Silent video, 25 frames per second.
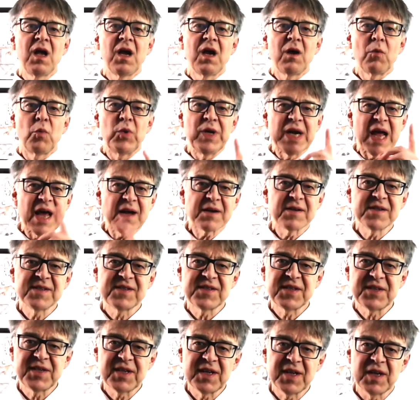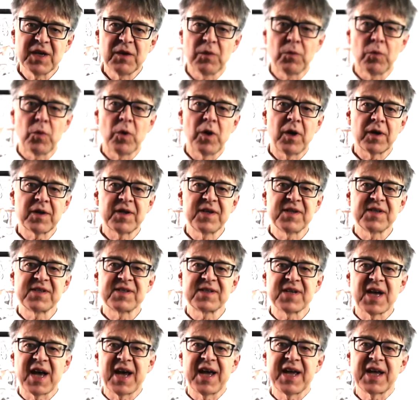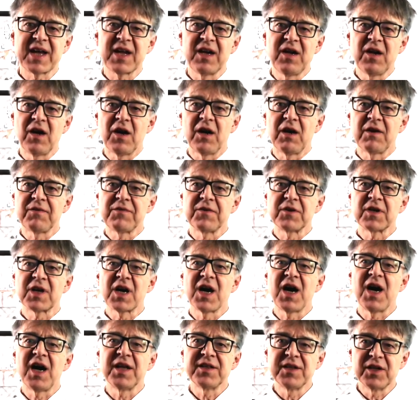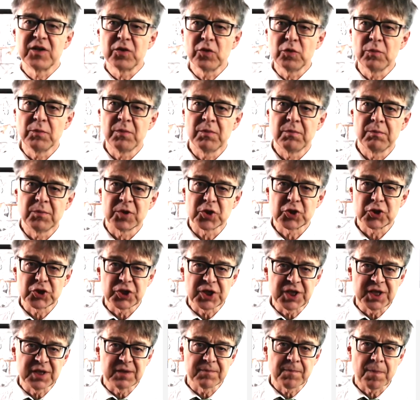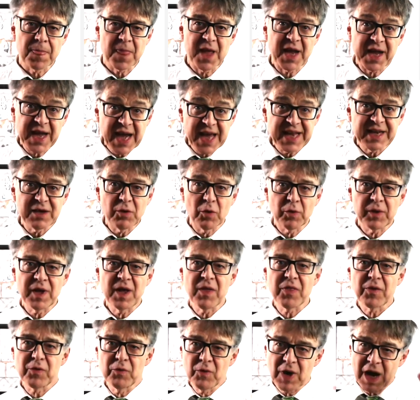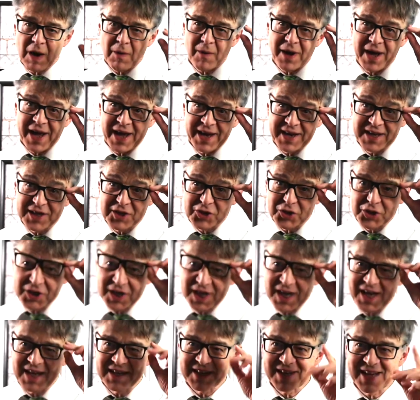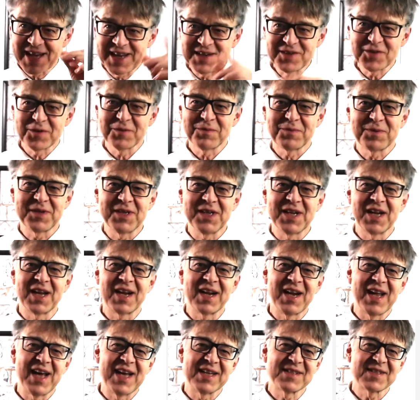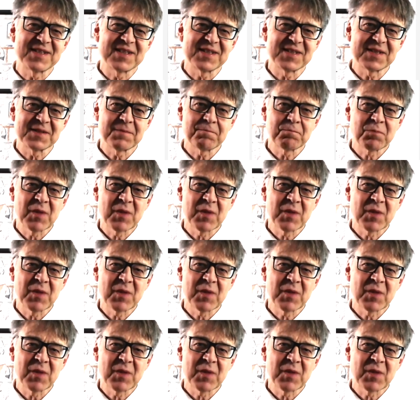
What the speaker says: We now consider a working cycle of a Carnot machine. Again, looking through our energy and entropy glasses.